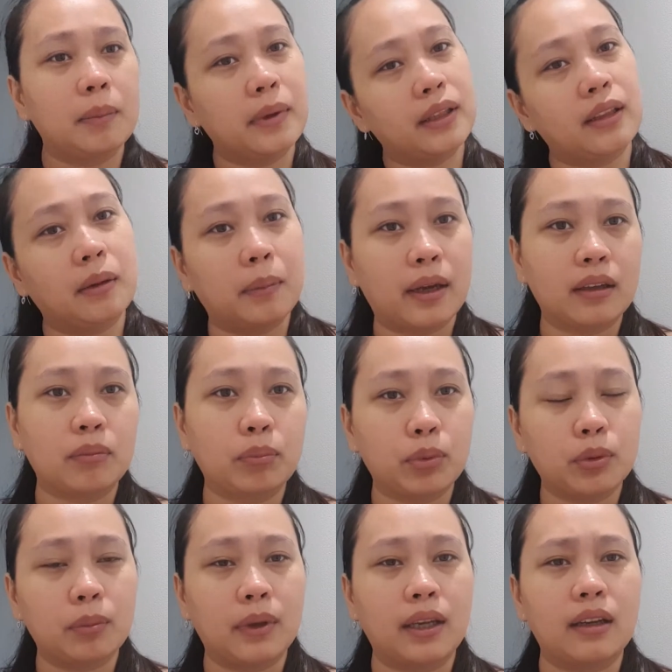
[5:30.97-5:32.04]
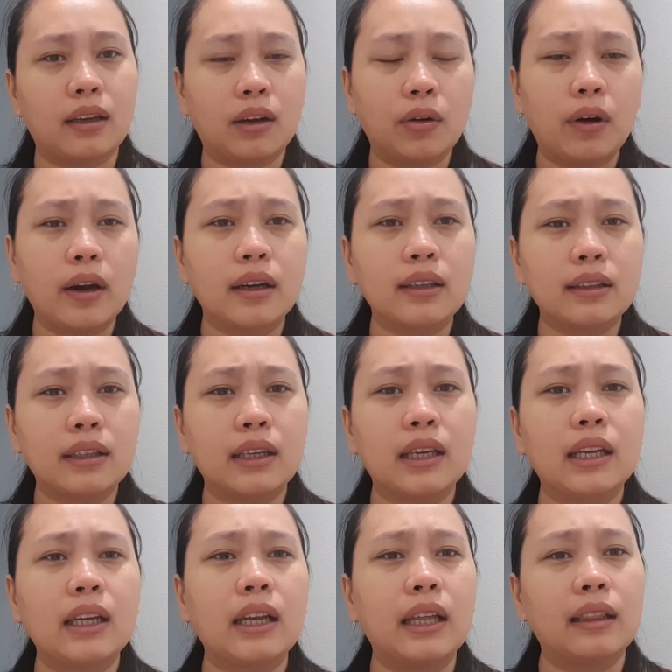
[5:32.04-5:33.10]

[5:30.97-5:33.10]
but they might put me in the quarantine,